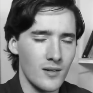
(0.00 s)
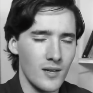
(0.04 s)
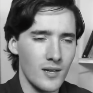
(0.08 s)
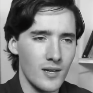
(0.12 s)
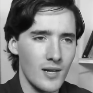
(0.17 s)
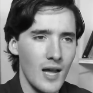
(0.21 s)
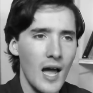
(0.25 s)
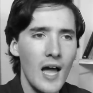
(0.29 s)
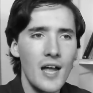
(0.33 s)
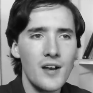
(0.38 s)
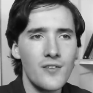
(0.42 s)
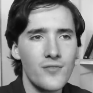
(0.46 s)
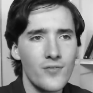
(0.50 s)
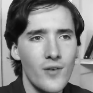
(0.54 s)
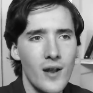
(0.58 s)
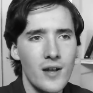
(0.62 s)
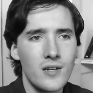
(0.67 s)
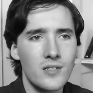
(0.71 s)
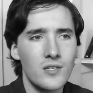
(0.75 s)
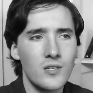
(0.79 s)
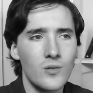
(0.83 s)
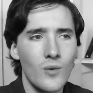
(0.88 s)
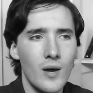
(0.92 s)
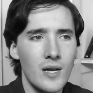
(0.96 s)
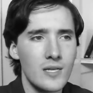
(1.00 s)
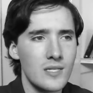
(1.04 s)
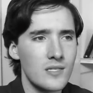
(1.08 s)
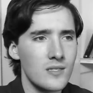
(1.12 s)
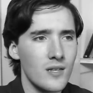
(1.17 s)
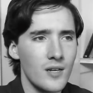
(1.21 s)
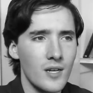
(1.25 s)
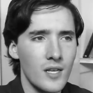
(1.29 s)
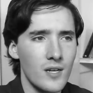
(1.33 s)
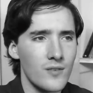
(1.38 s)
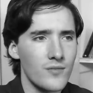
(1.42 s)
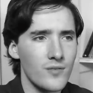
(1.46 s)
Like, I had a friend who I
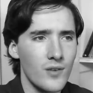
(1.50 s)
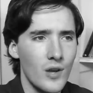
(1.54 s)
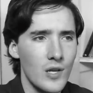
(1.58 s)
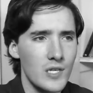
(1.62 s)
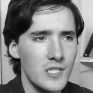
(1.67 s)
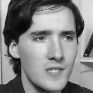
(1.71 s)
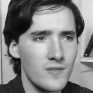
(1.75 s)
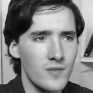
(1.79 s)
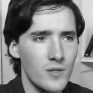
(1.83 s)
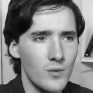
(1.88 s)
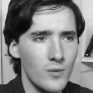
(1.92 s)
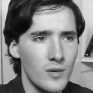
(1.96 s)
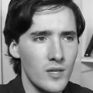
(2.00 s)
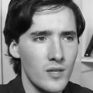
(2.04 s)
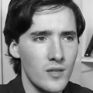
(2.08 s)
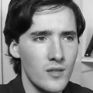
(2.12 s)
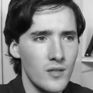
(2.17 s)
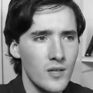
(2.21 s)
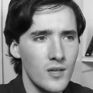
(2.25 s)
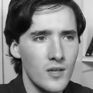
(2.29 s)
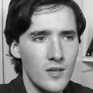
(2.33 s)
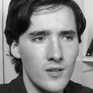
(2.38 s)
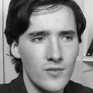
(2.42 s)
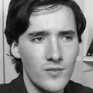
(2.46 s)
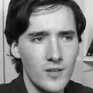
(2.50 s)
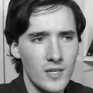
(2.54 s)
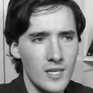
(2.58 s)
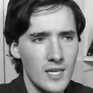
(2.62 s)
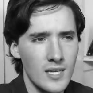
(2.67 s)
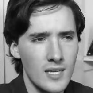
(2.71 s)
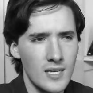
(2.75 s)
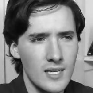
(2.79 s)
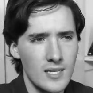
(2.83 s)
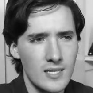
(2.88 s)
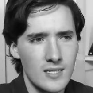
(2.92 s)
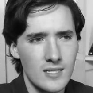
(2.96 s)
studied philosophy with for
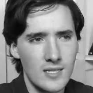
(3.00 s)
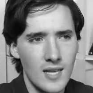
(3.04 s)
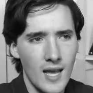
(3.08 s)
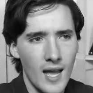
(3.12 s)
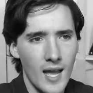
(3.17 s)
years,